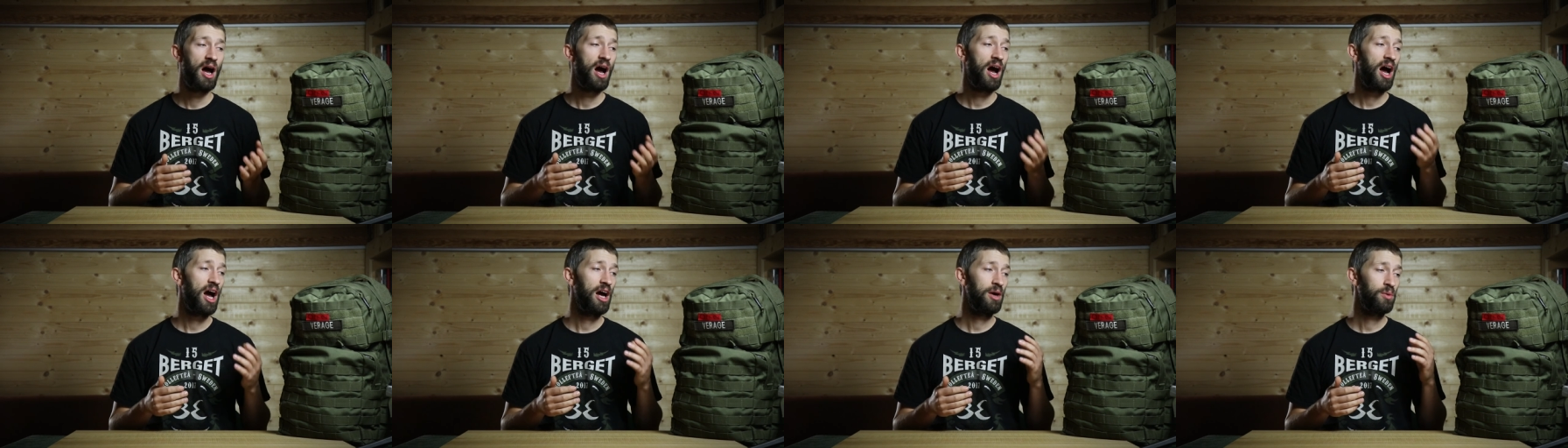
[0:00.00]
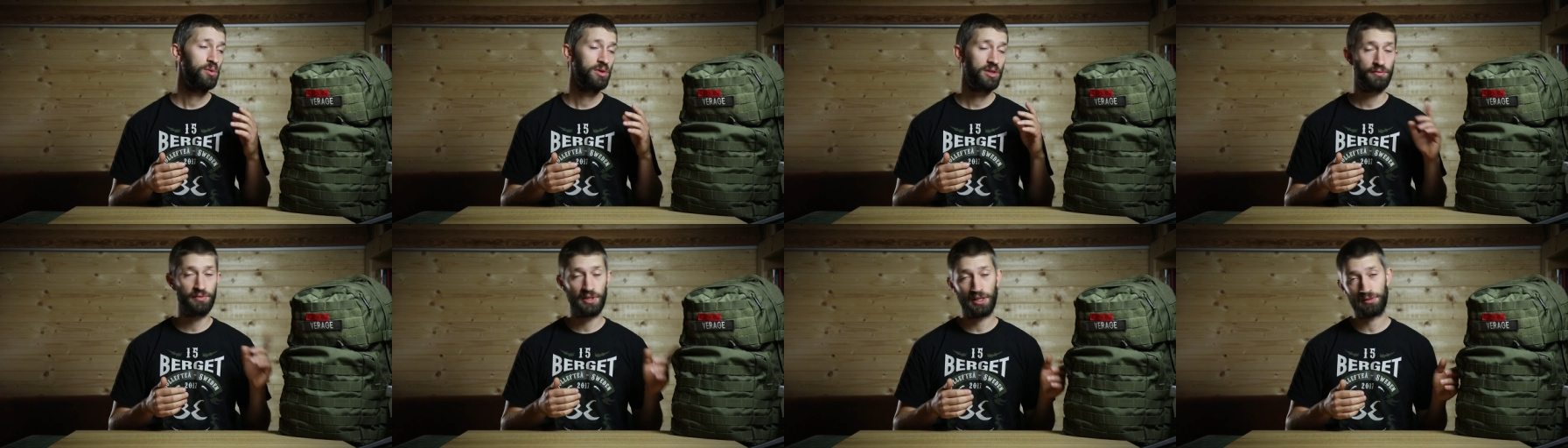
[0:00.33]
I
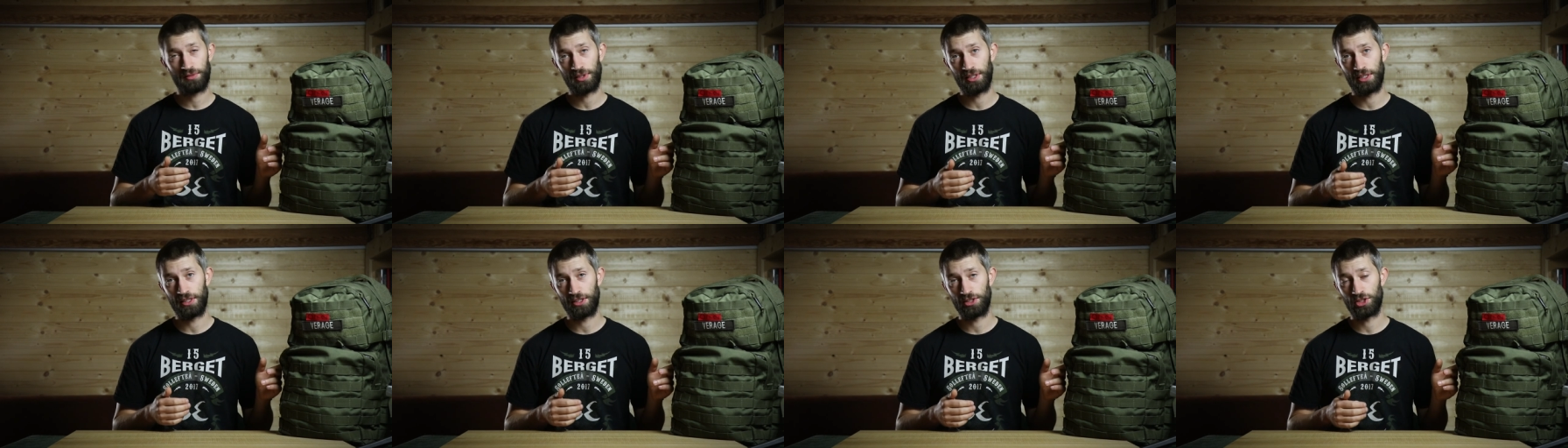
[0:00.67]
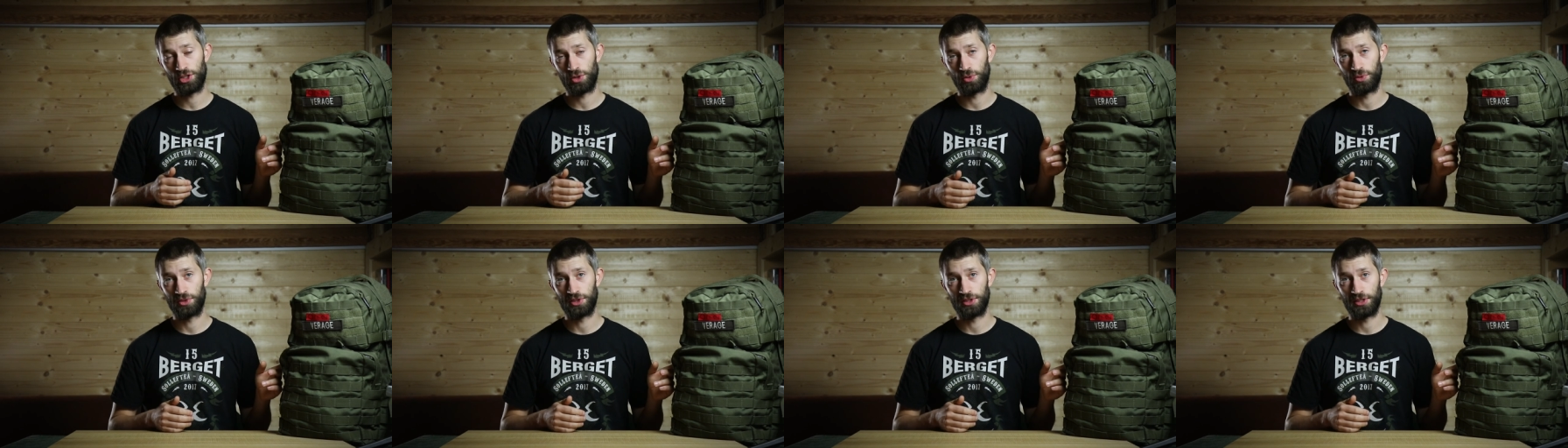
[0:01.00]
would have definitely
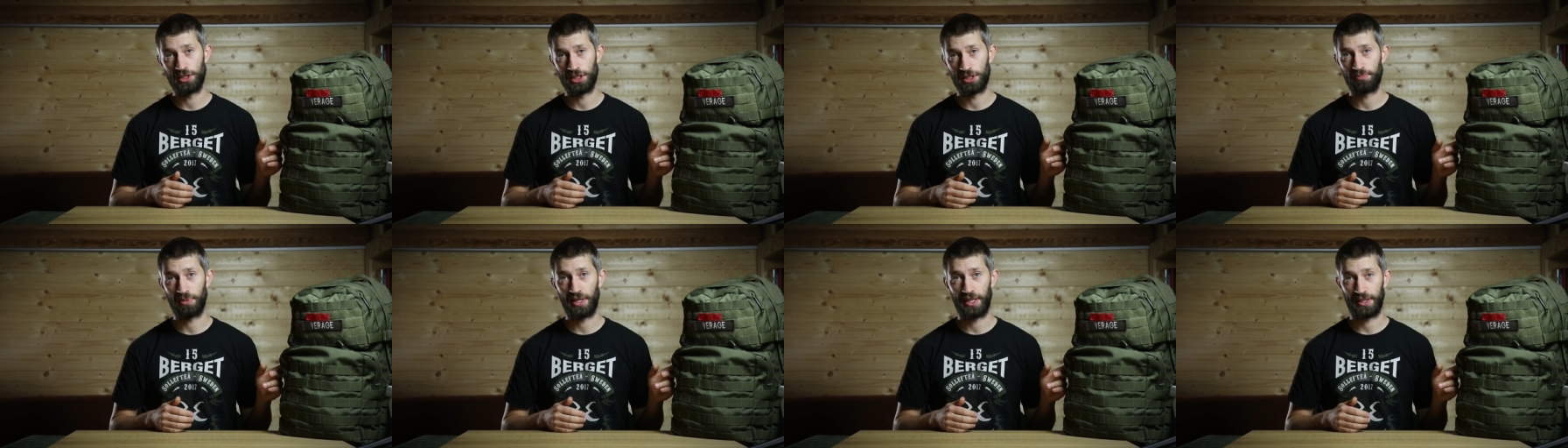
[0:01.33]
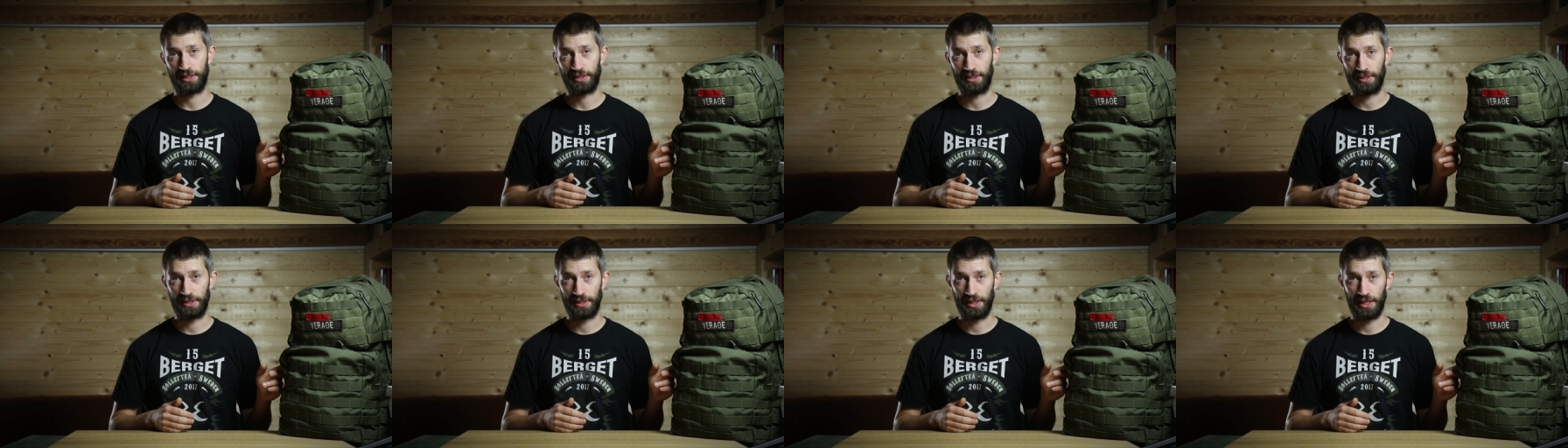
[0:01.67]
chosen this
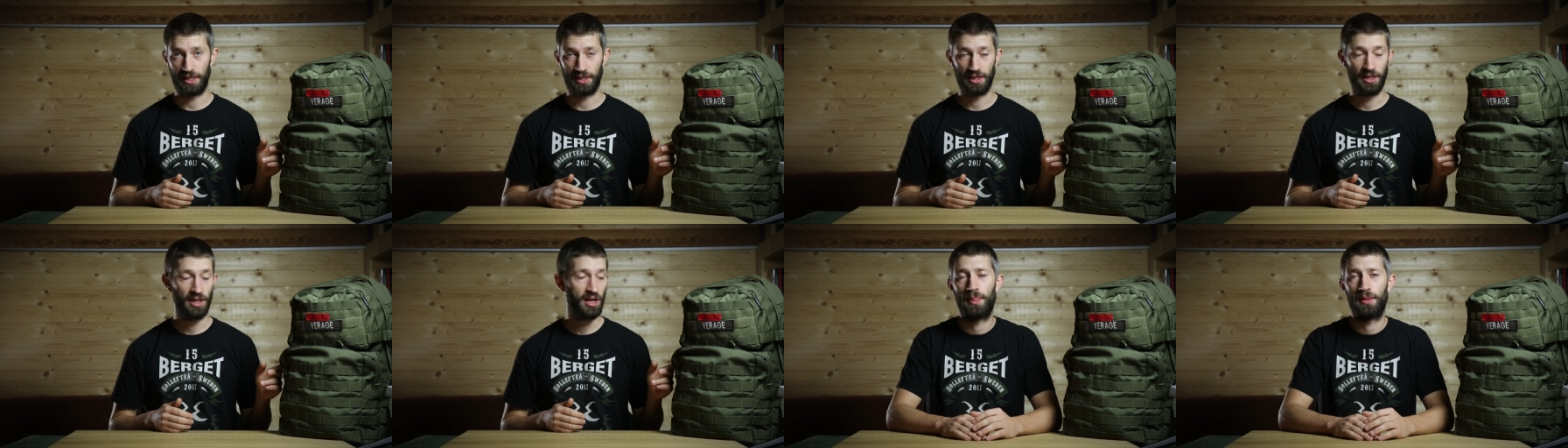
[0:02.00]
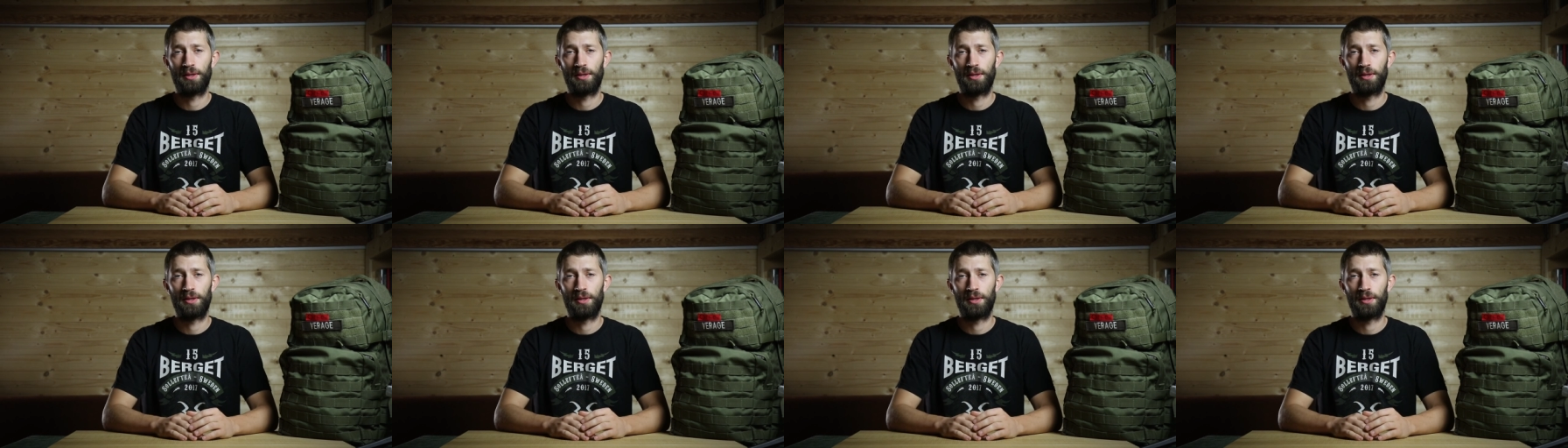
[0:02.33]
pack again.